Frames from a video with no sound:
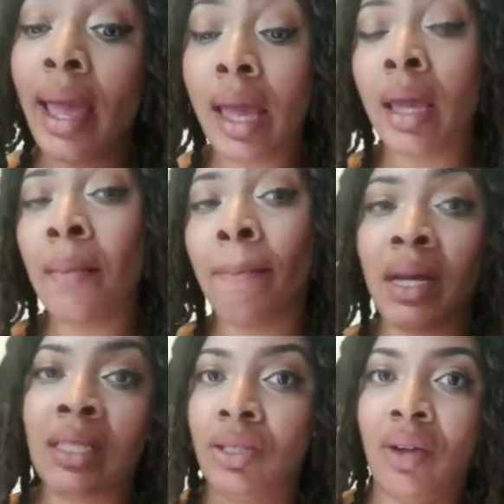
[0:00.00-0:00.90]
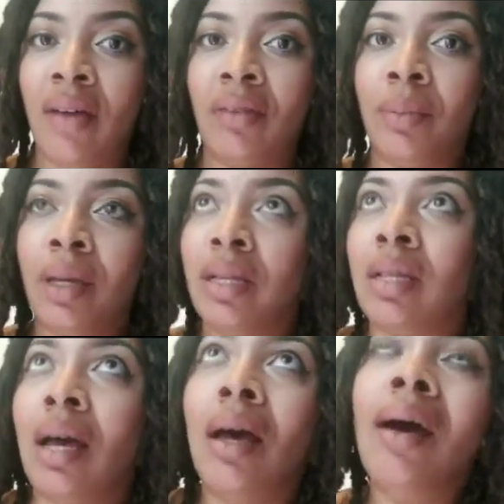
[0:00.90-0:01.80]
and budget traveling because
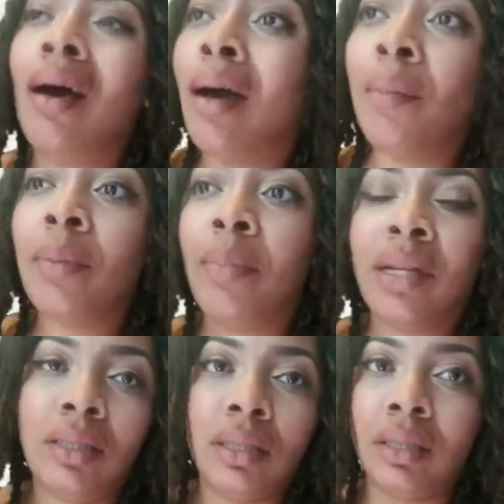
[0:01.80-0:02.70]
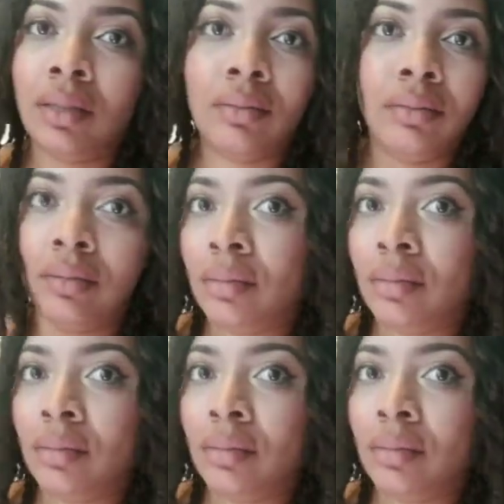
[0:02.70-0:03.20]
I I'm a budget